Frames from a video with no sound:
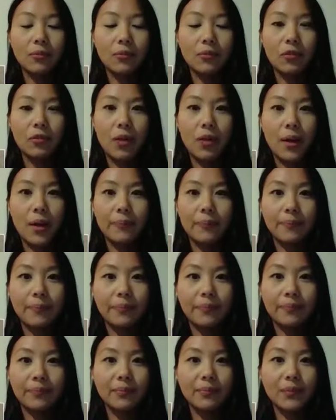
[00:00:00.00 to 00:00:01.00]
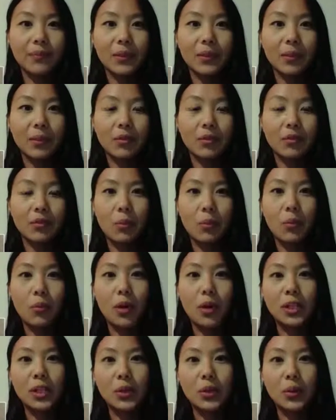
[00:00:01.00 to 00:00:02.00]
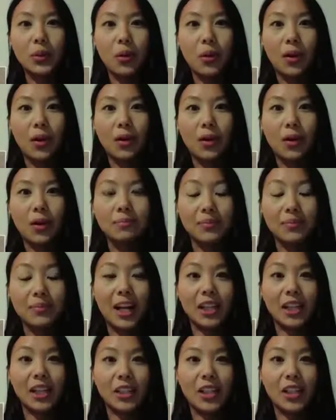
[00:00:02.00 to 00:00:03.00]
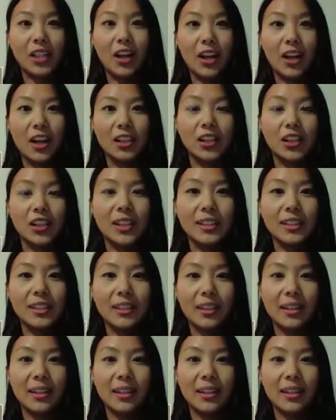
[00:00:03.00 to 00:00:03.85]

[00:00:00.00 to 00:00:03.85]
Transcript: from when you are actually conscious.